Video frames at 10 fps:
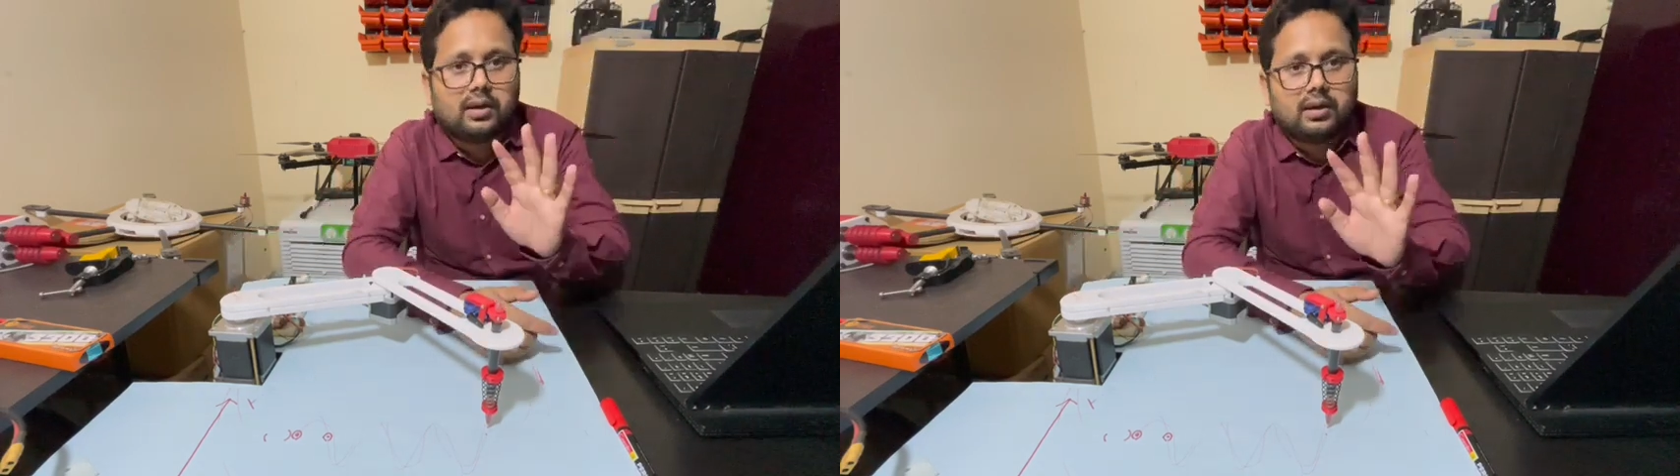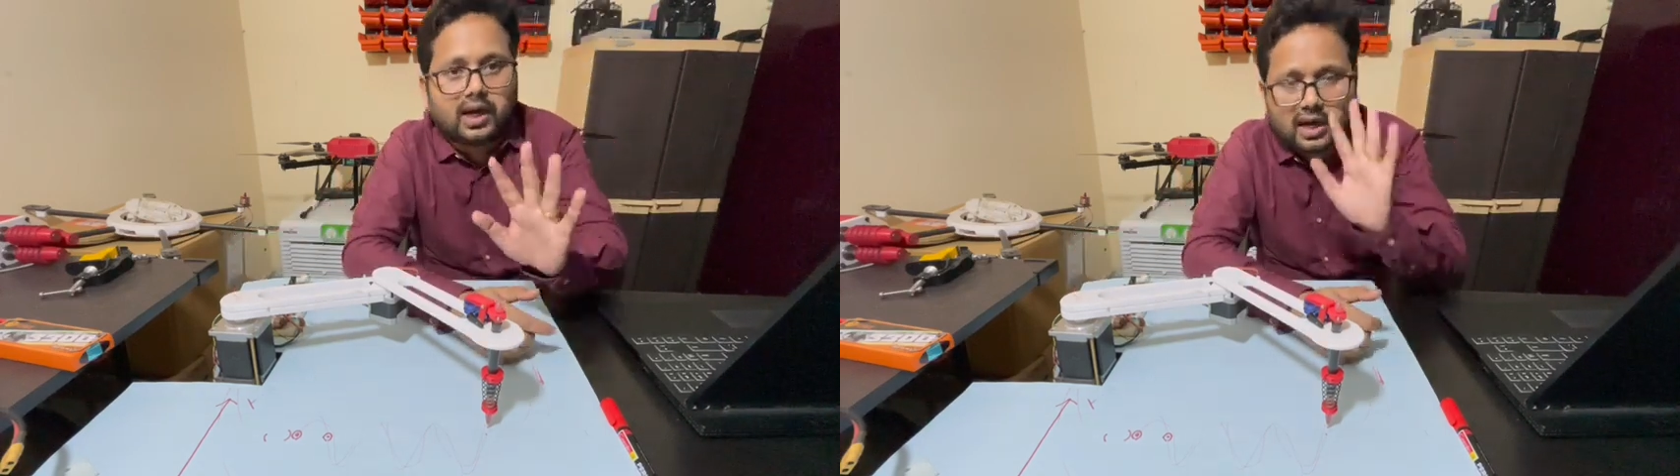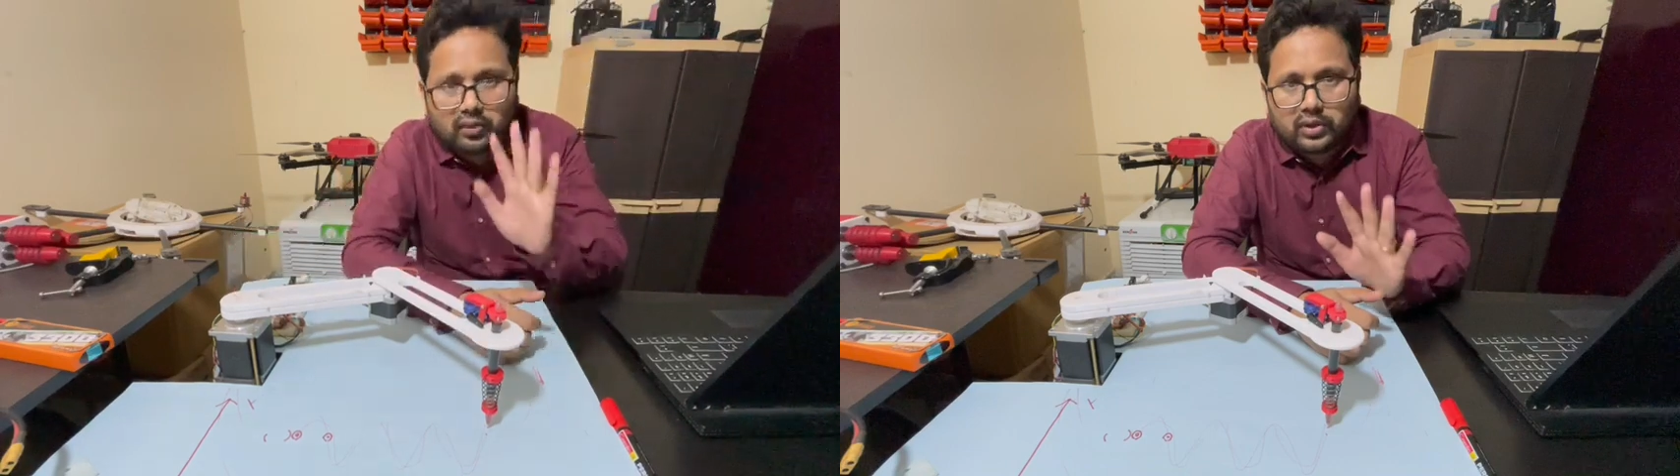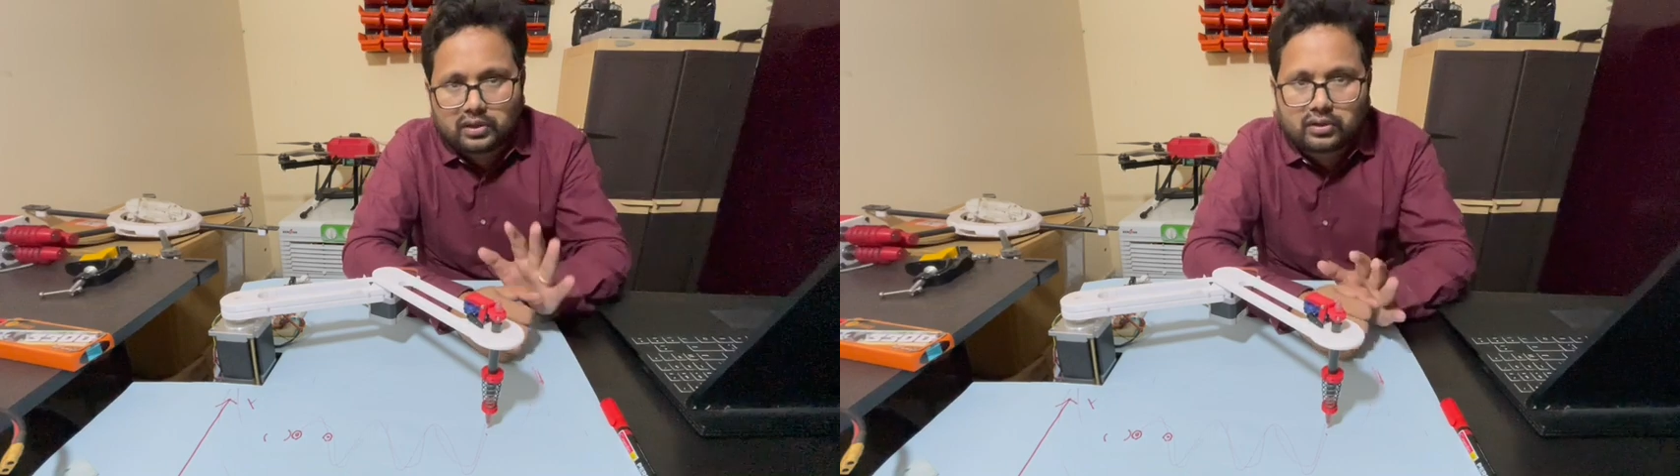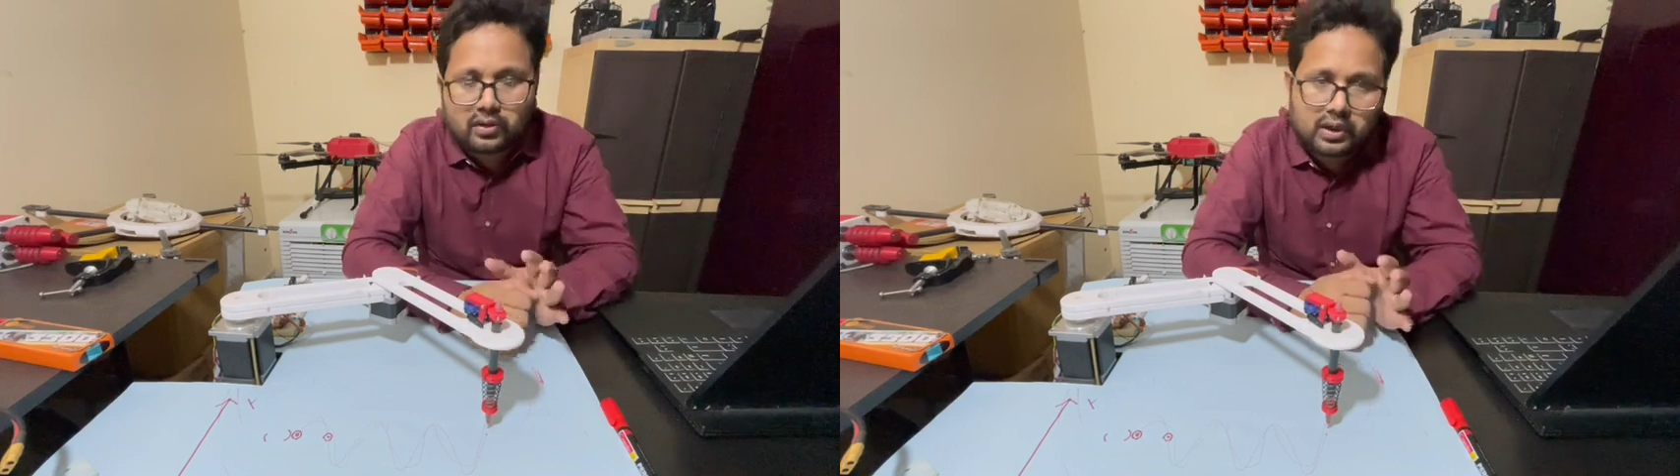
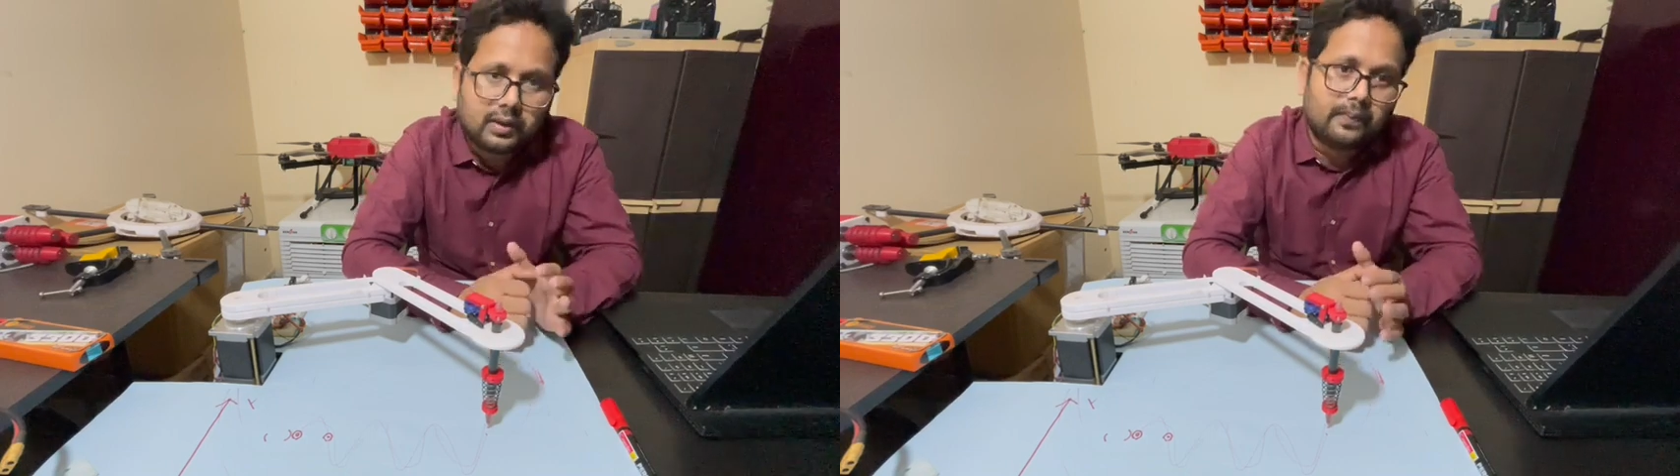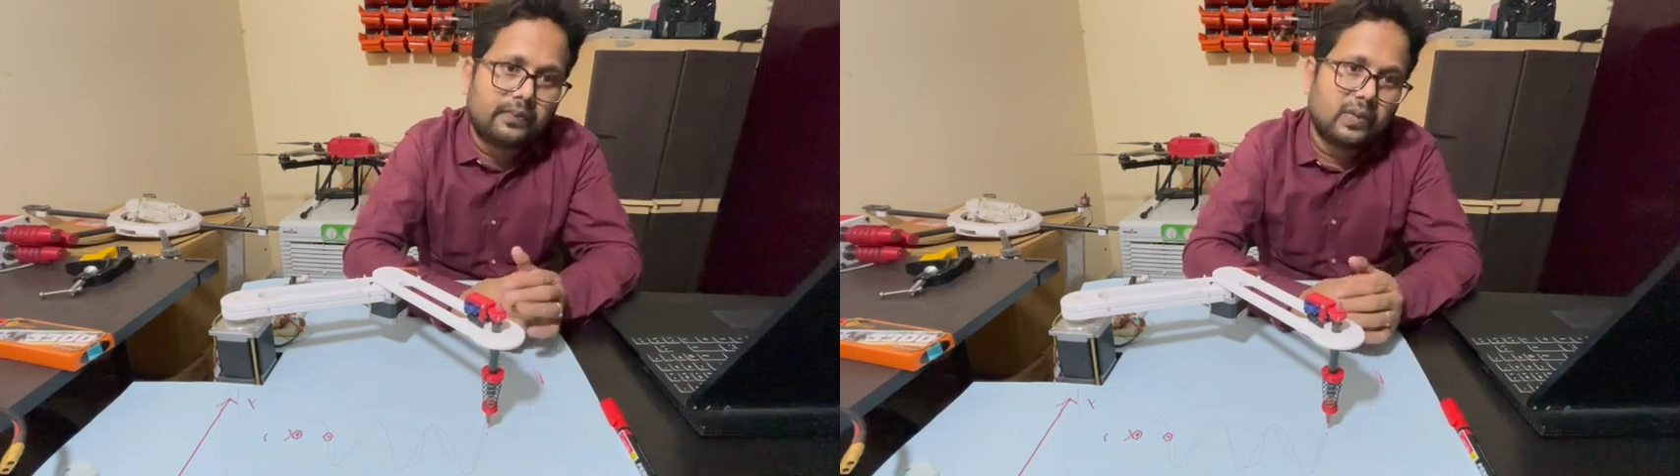dynamics. Okay,